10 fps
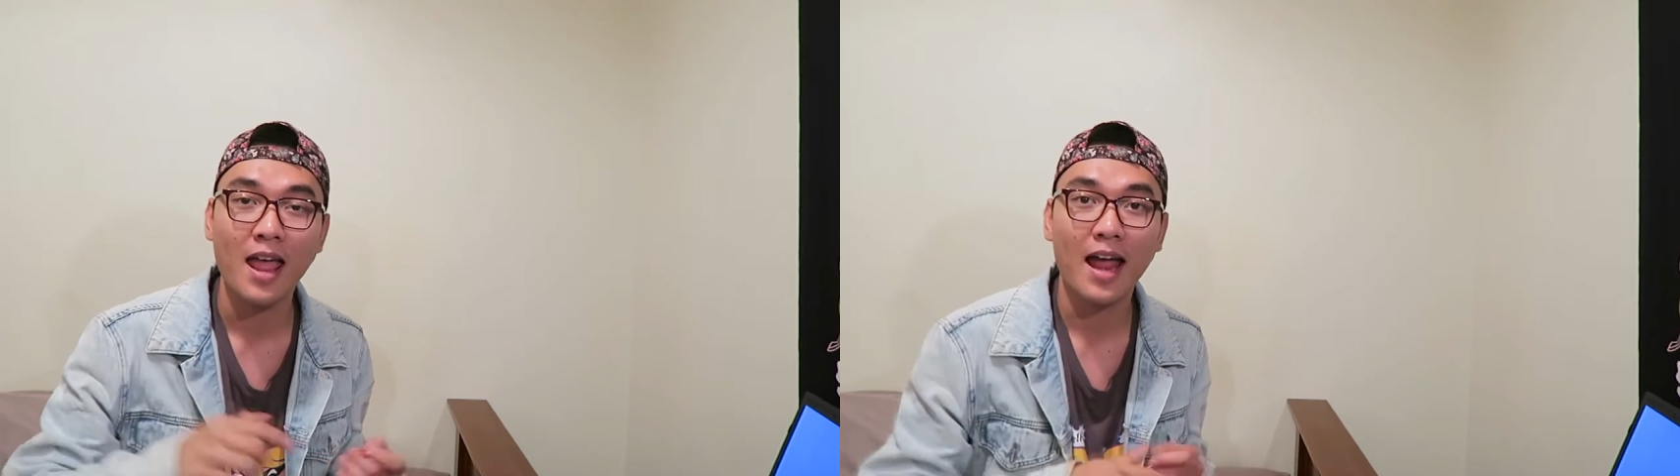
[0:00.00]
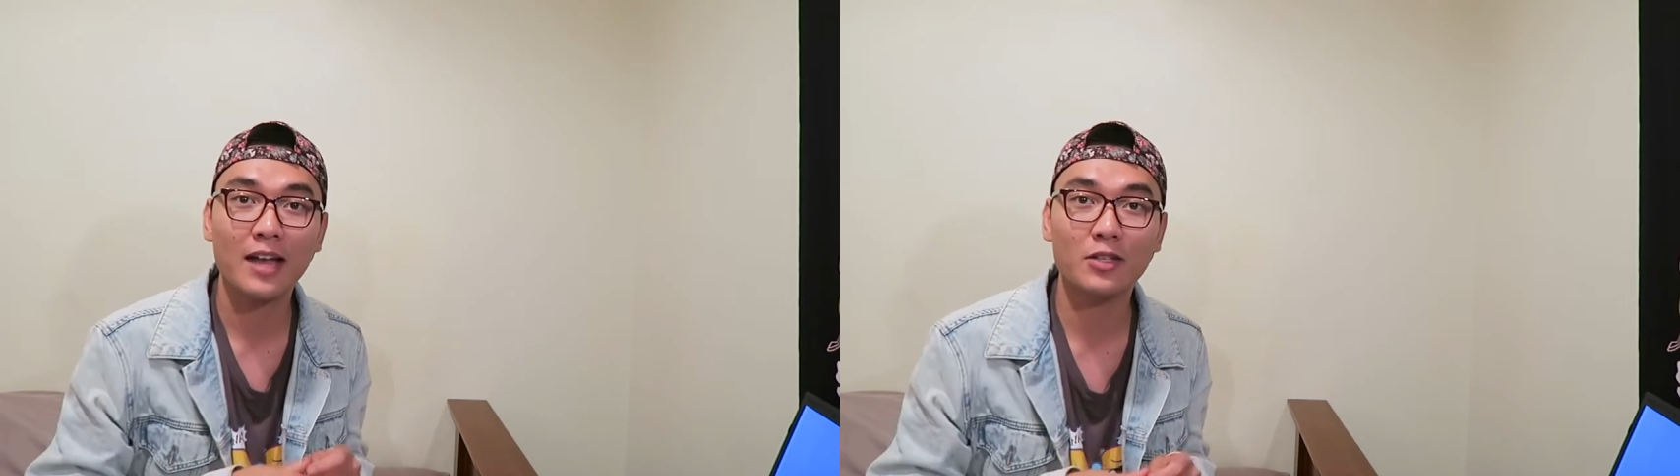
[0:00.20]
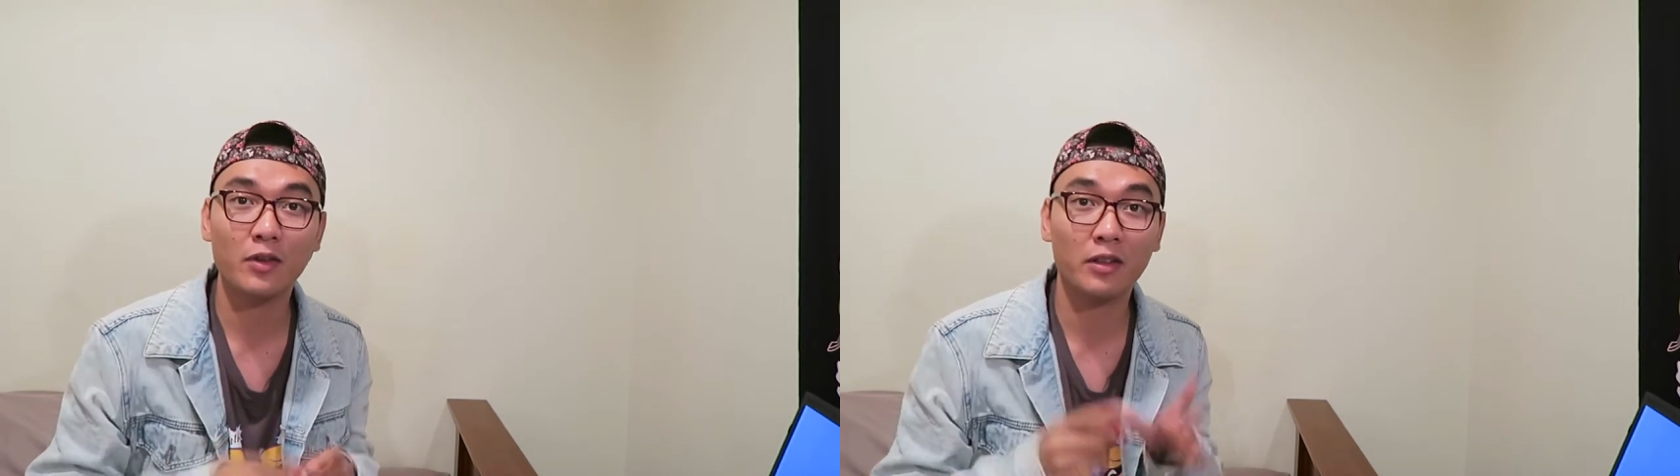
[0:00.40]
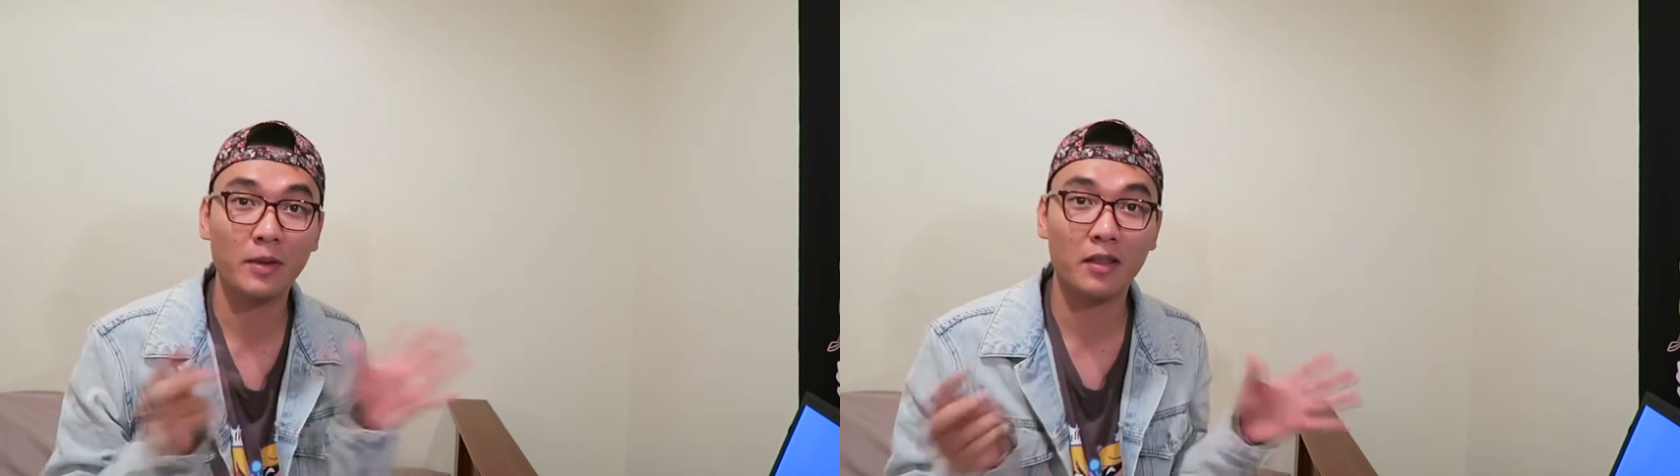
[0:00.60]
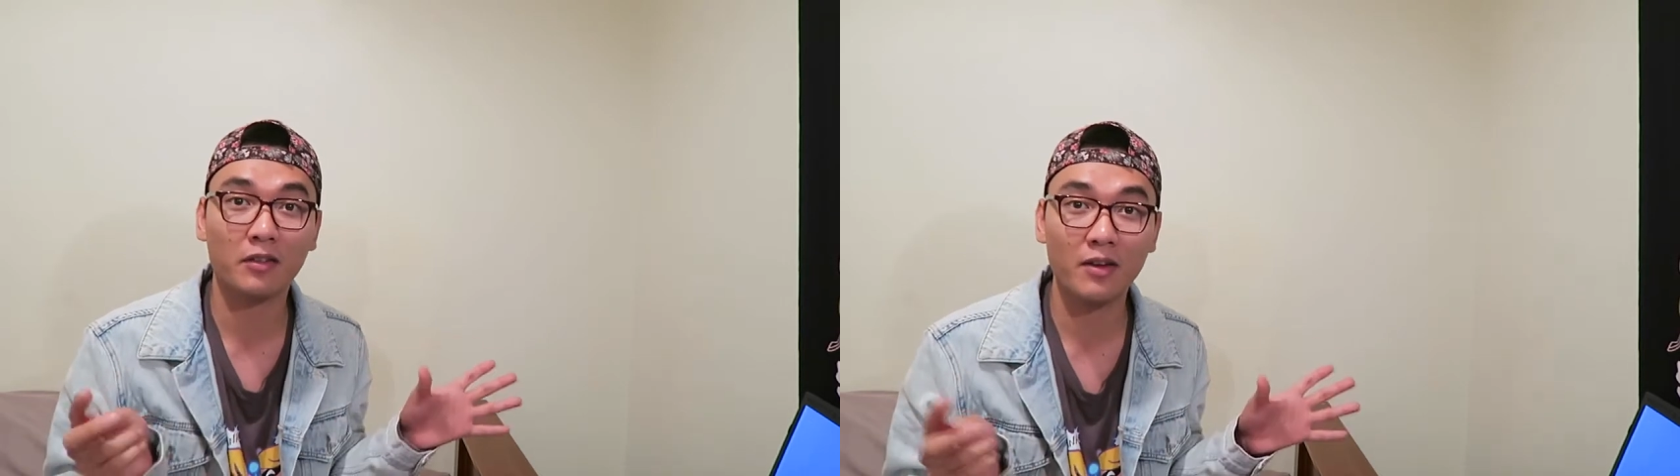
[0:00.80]
and do a
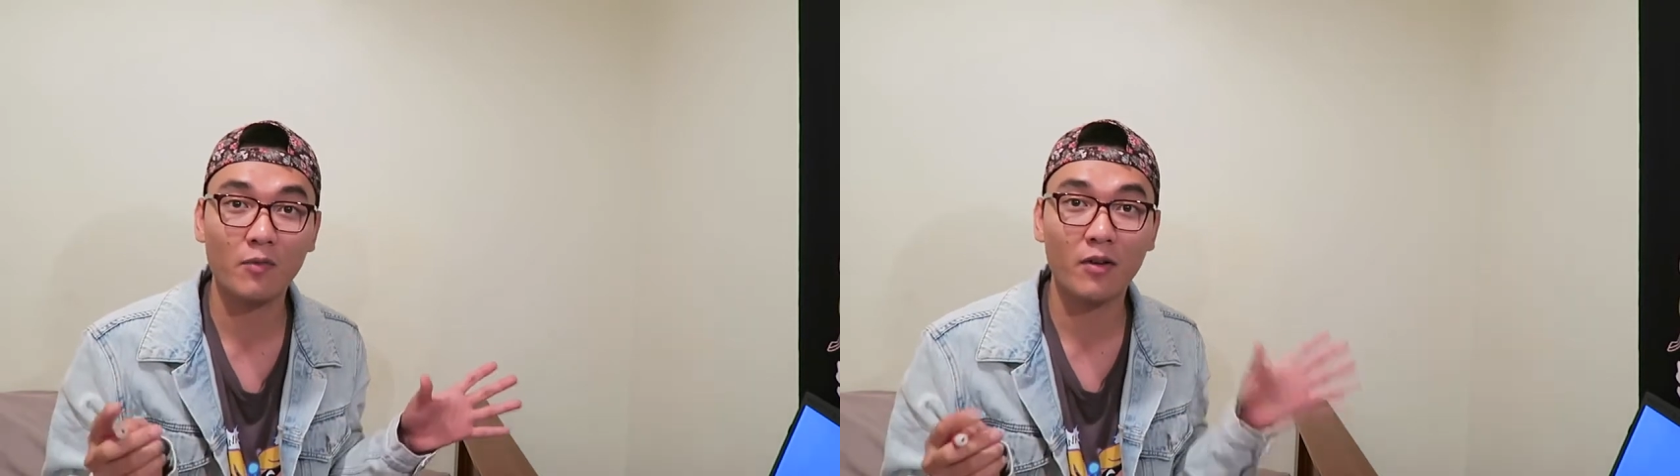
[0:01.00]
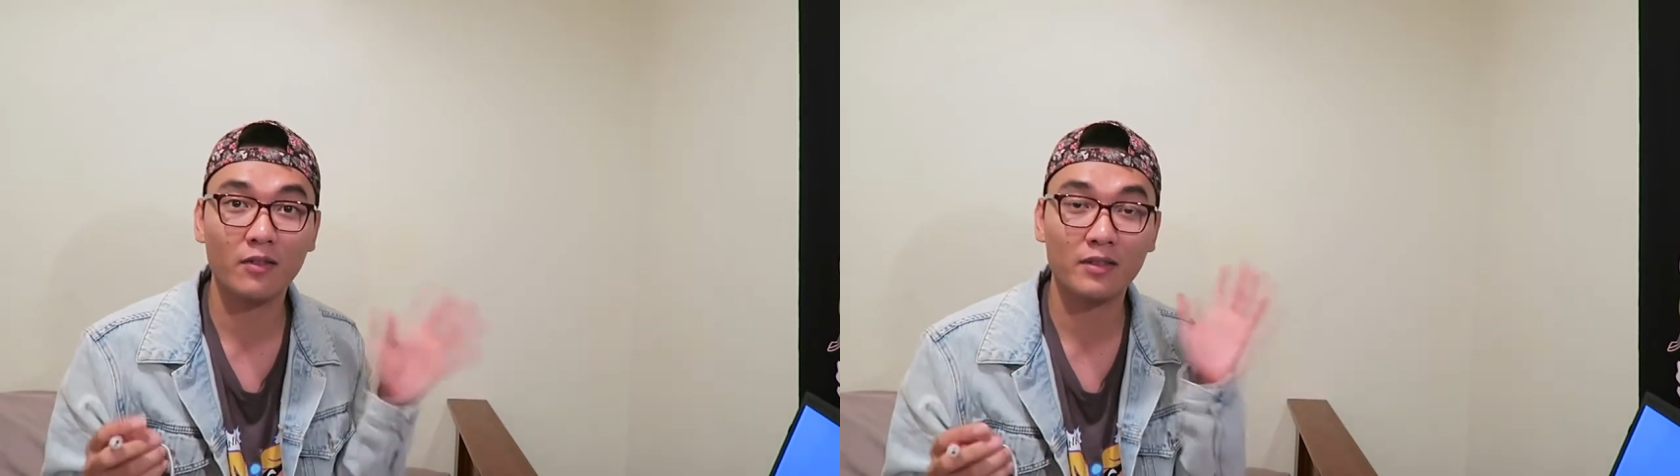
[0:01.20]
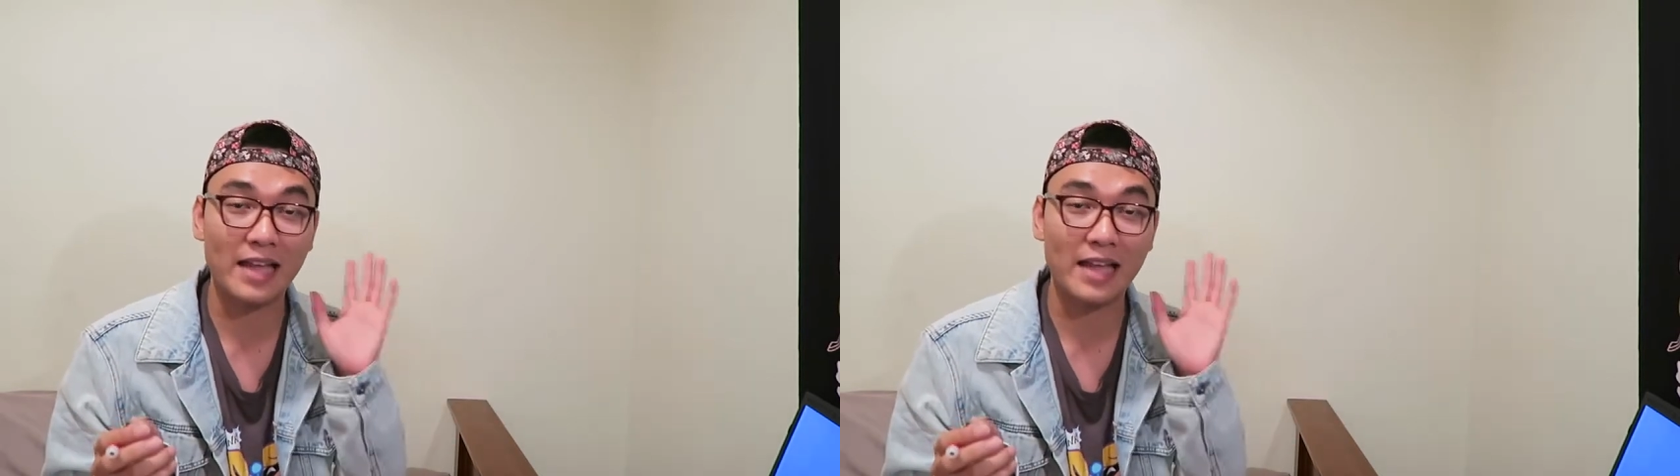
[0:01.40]
split screen on